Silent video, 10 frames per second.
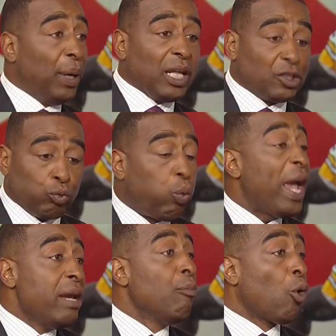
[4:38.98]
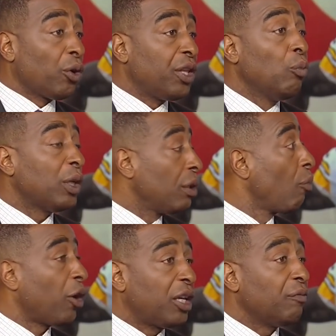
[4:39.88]
it's way more than what the
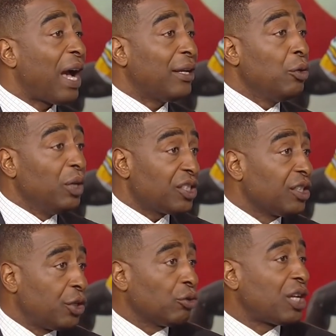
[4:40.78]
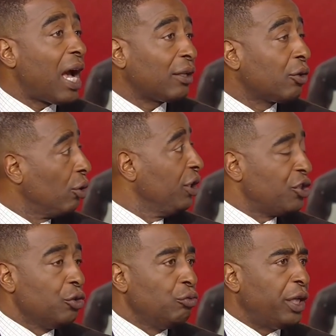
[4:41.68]
market value is until Todd Gurley's
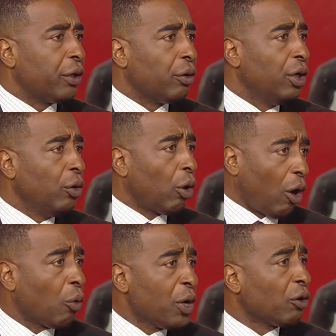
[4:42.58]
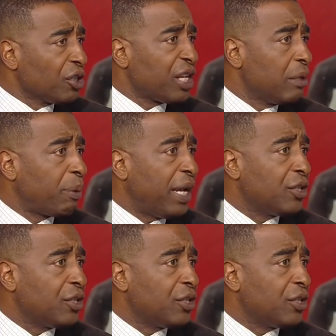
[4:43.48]
new deal. Are we on the same page?